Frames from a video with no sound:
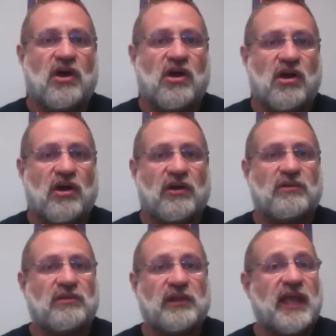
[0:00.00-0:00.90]

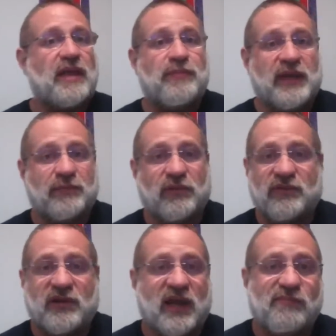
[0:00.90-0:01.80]
are lay people,
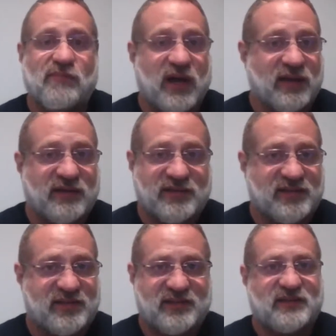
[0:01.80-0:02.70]
they're not
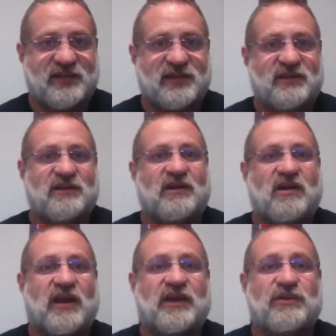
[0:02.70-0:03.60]
monks,
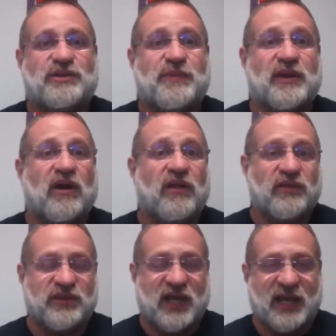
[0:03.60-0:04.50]
all right, who spend all
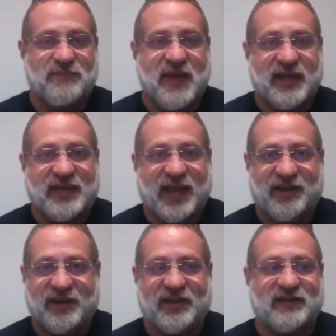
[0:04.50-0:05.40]
their time
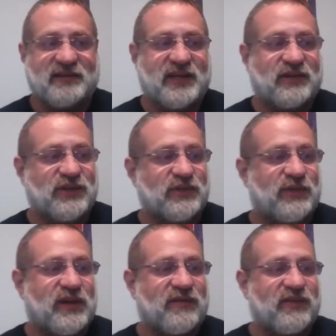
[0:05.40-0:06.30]
meditating and,
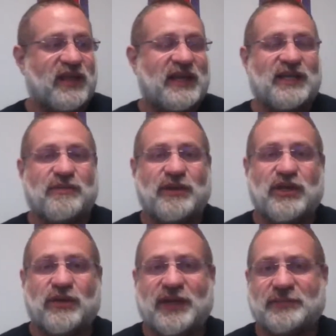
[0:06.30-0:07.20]
doing whatever they need to be
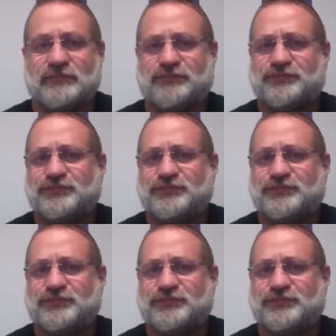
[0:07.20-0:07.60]
doing.